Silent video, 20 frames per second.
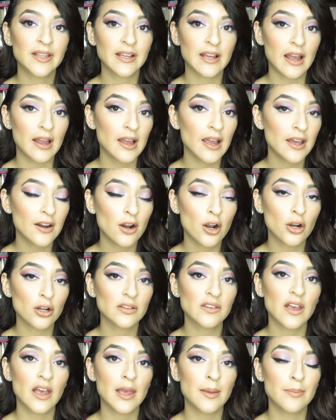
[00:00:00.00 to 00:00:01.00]
Like I had a
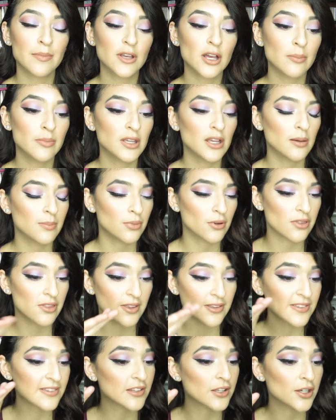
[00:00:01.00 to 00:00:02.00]
hard time coming up with this